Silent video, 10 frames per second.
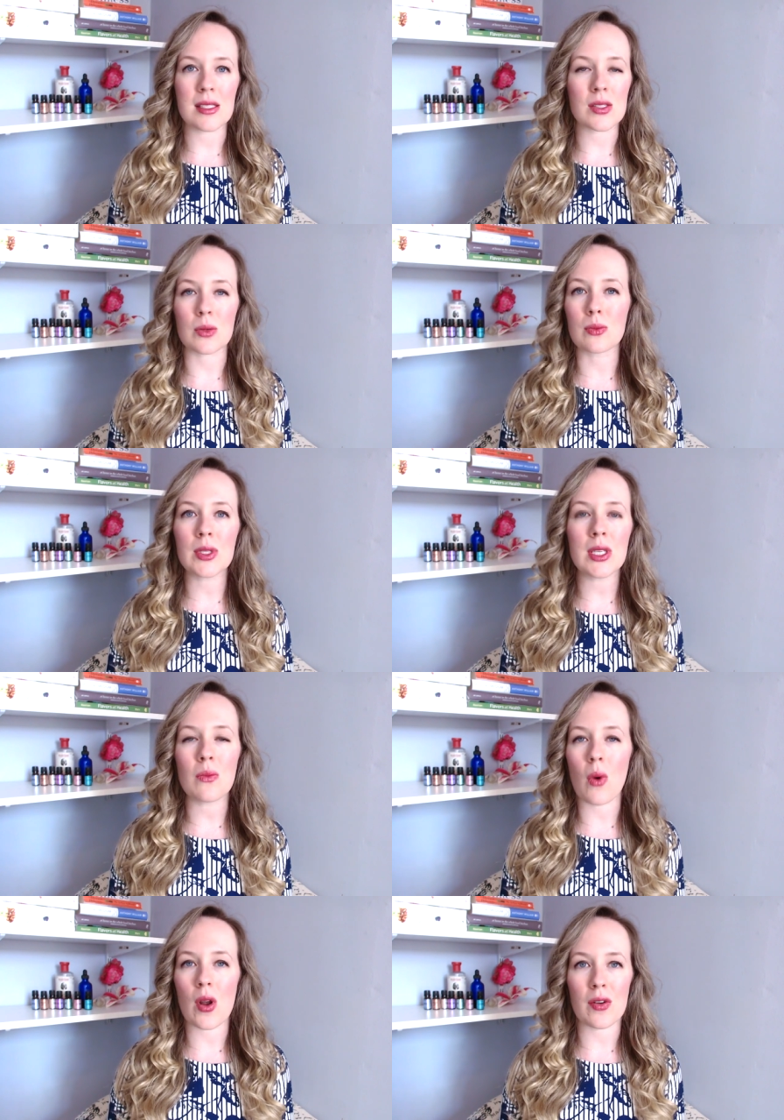is a really
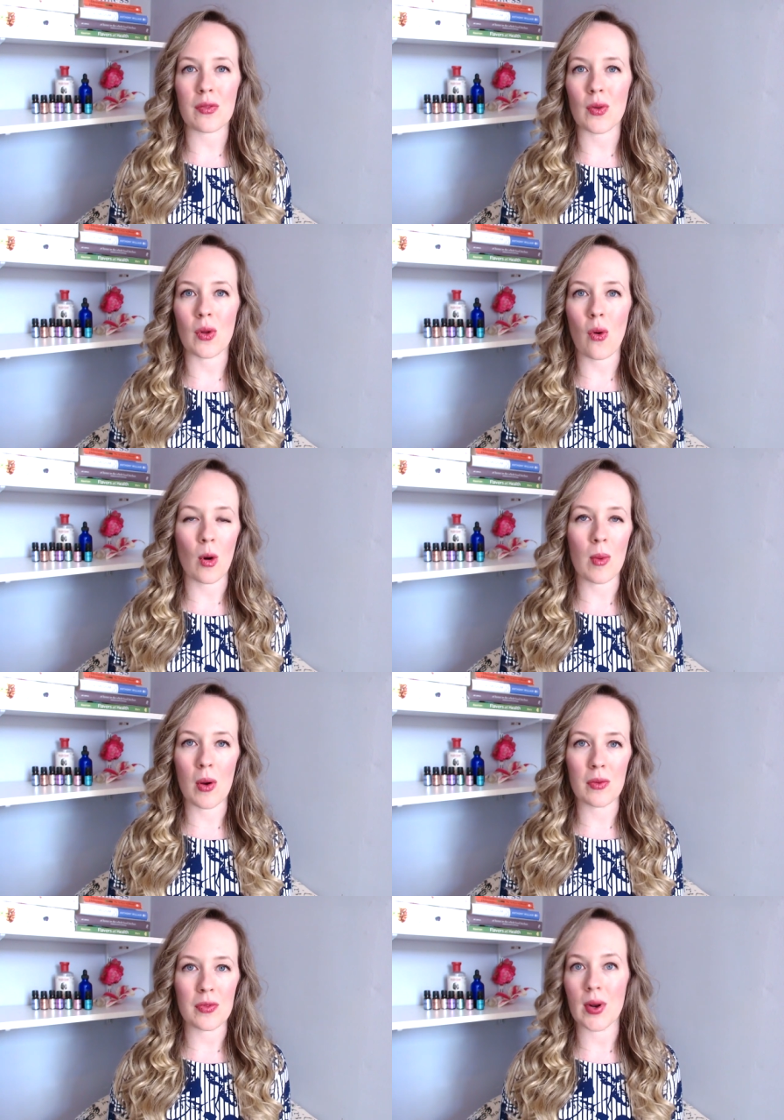wonderful
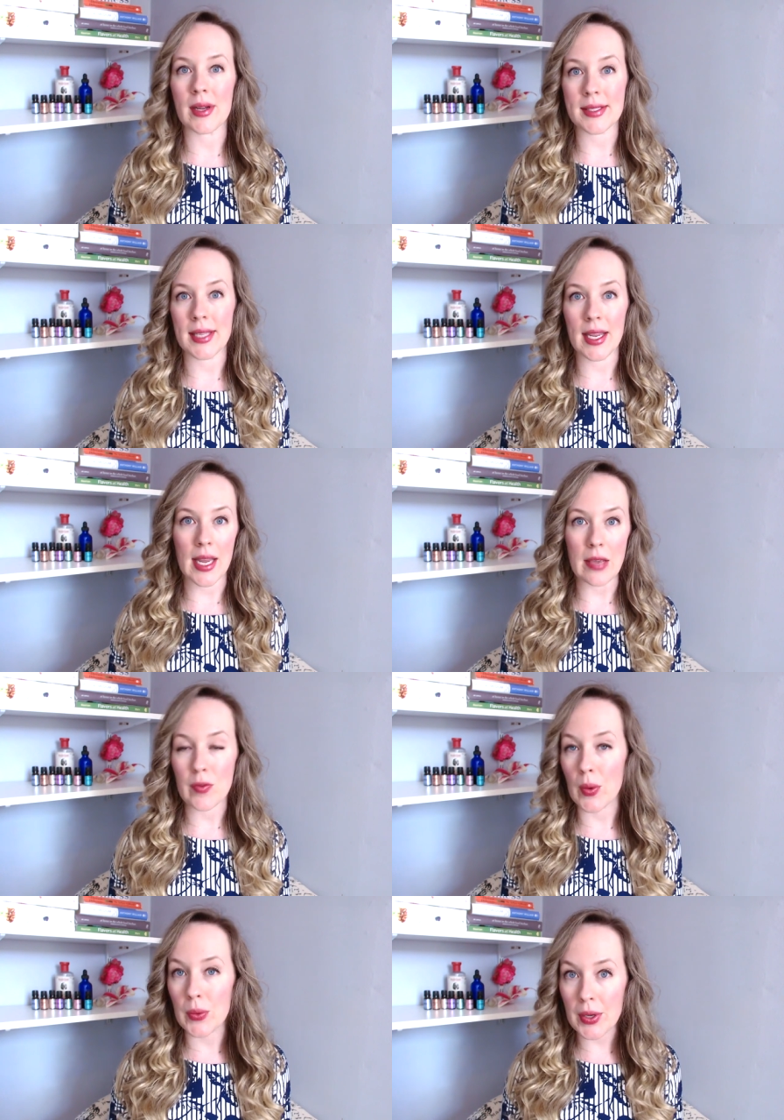hormone for us lady
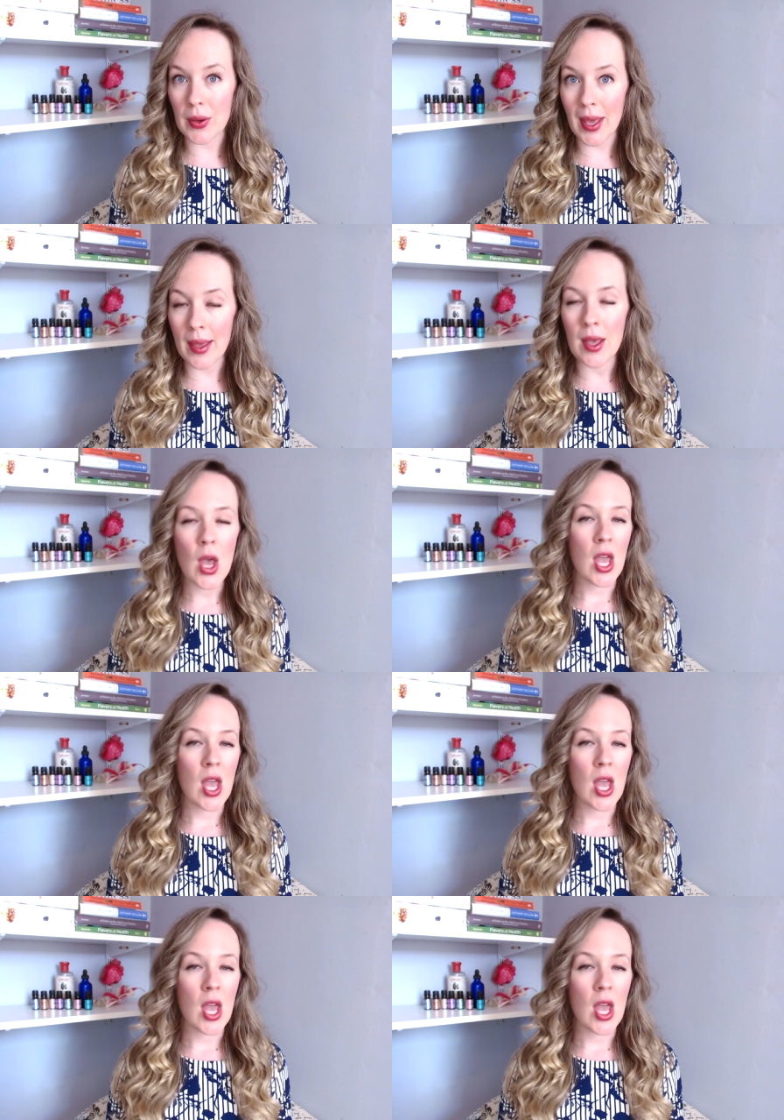folk, okay?